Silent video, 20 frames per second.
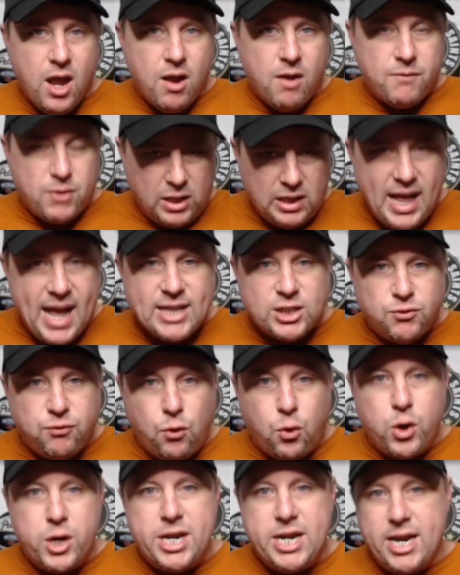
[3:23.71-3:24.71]
For the last
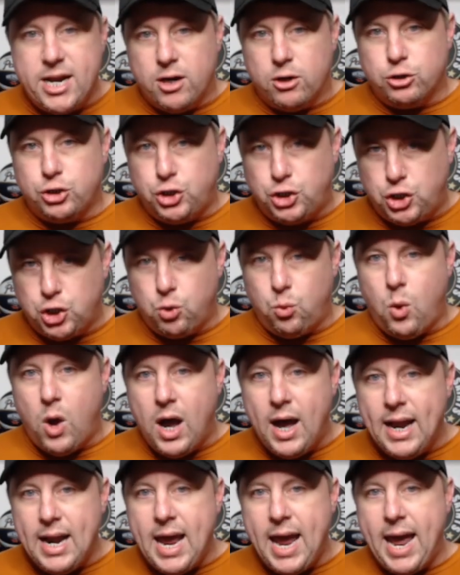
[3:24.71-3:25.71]
4 years,
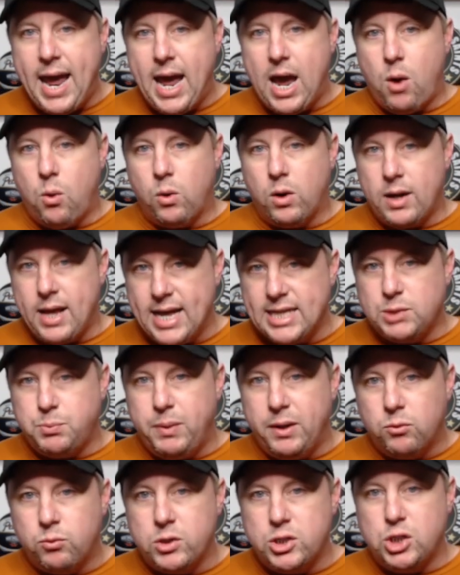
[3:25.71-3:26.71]
Juwan Howard has
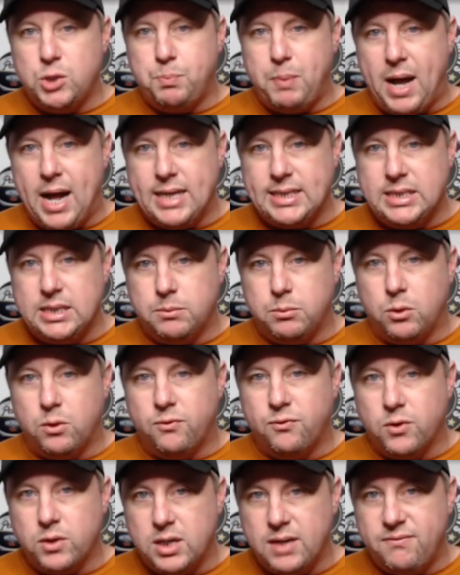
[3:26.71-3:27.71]
been responsible
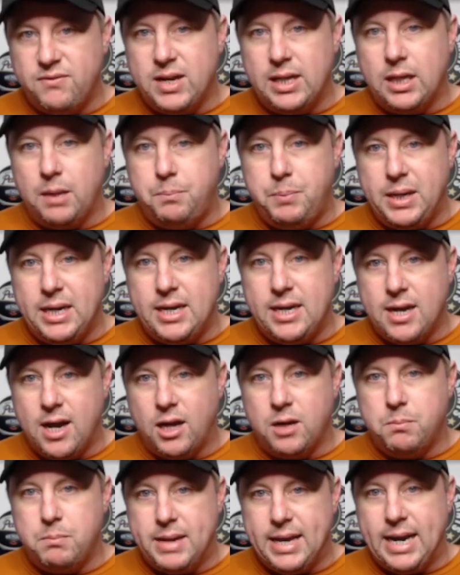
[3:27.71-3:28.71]
for developing
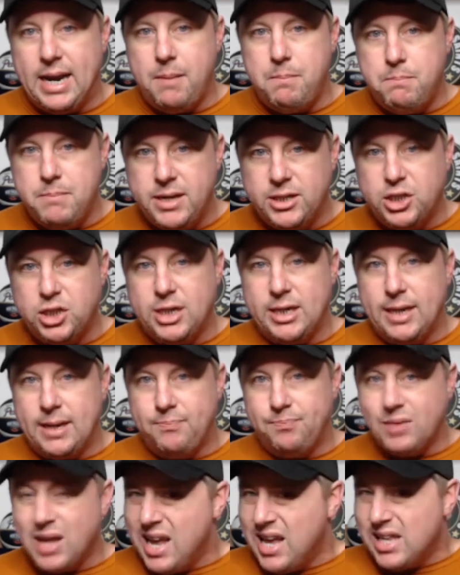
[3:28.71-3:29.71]
young men at
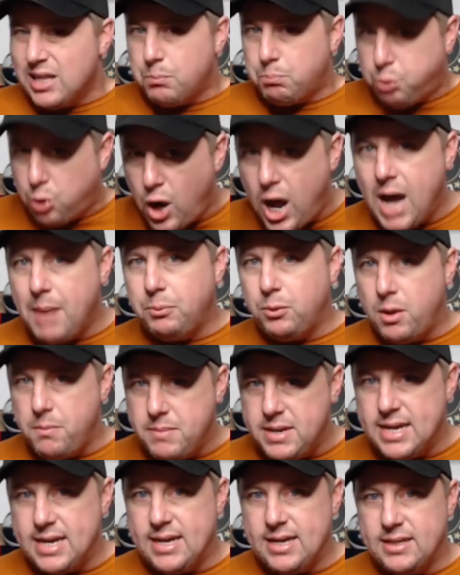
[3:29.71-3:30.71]
Michigan. Problem
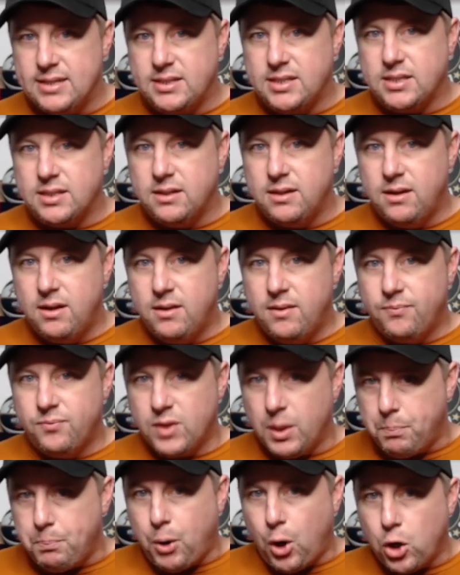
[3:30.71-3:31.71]
is,
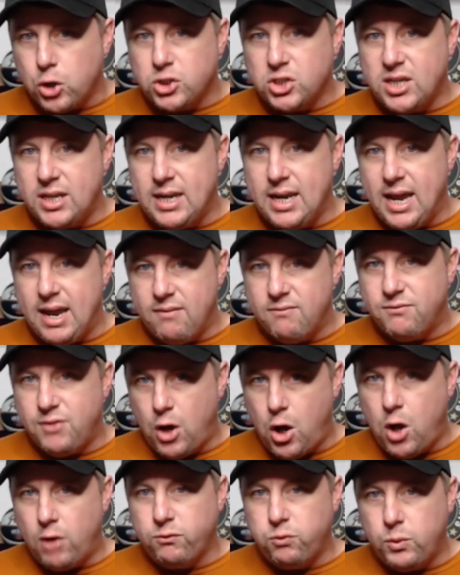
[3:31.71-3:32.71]
the person
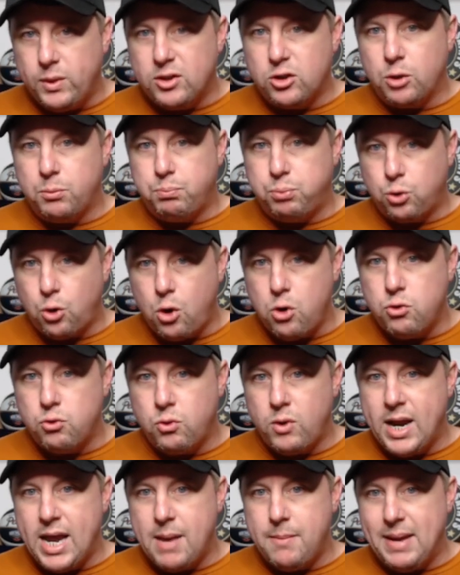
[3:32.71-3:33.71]
involved with the
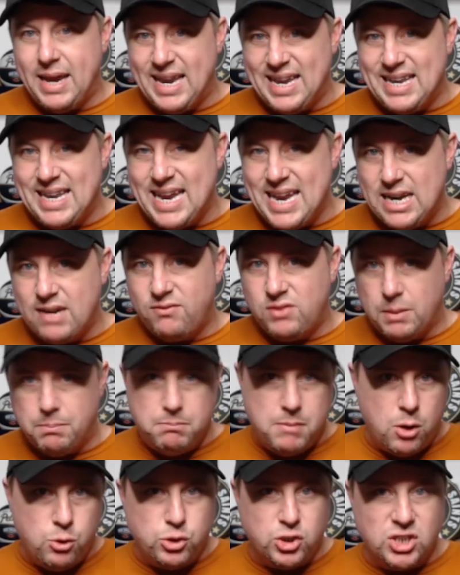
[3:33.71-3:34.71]
program in need of the
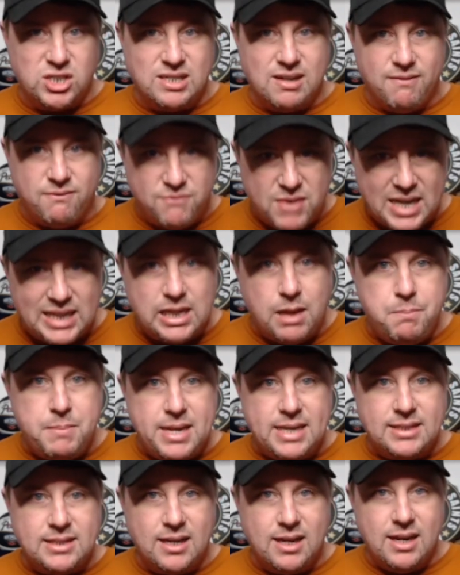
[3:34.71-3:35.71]
most
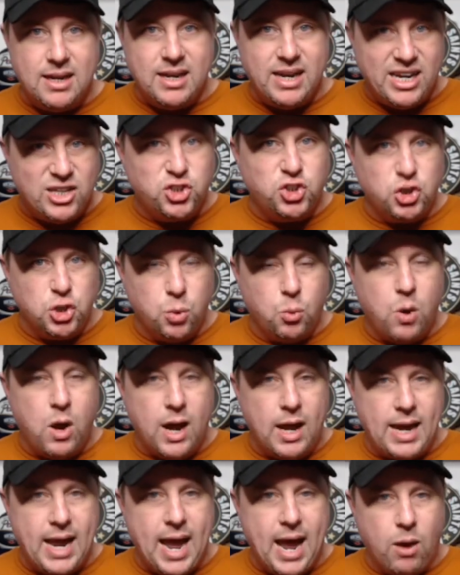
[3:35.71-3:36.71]
development is
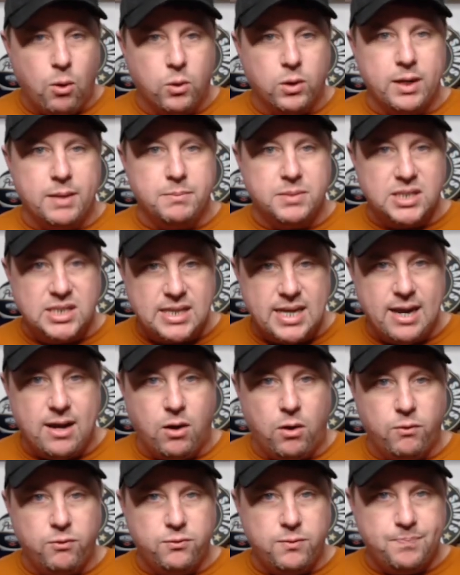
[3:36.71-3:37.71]
Juwan Howard
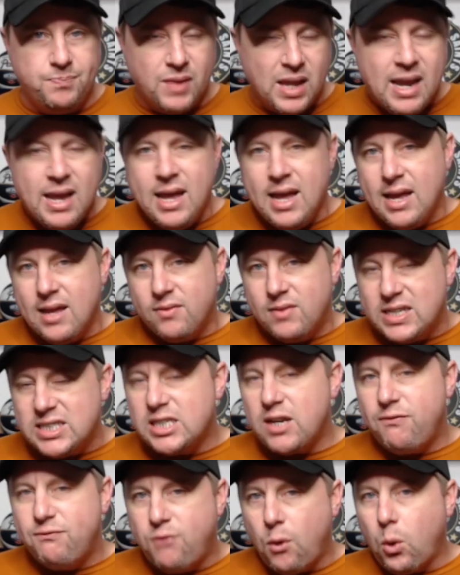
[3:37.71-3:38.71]
himself. This is
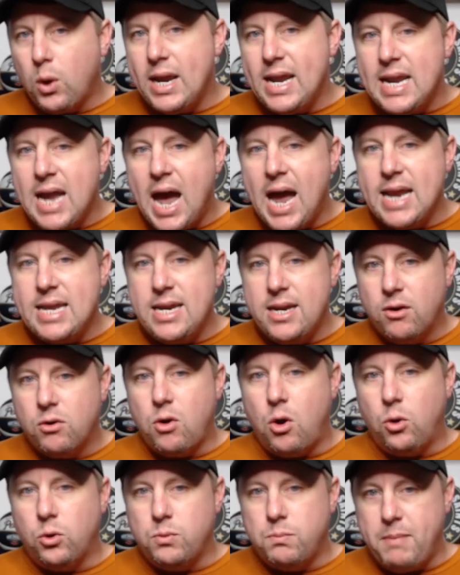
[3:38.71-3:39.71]
a
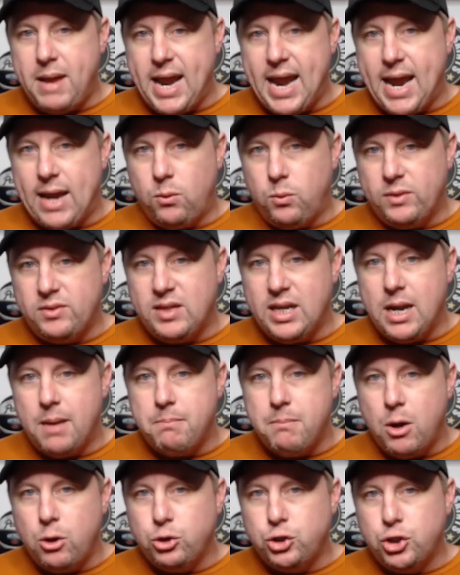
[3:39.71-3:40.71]
49-year-old man with the
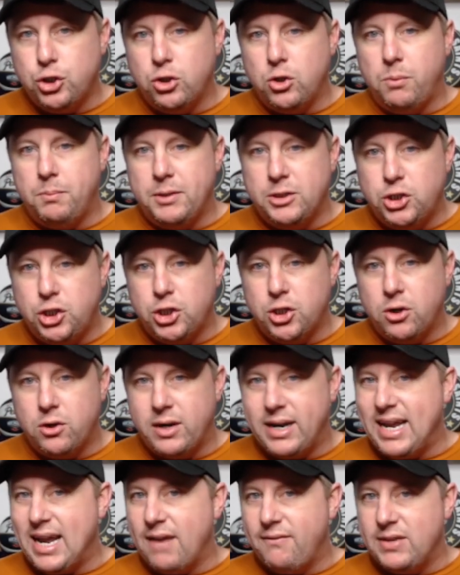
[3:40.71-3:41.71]
emotional
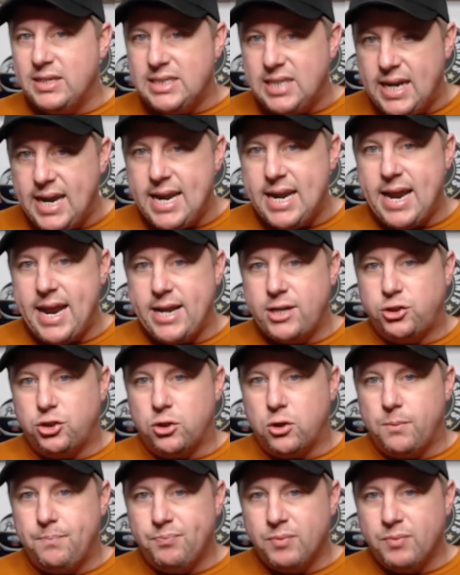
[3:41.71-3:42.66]
maturity of a teenager.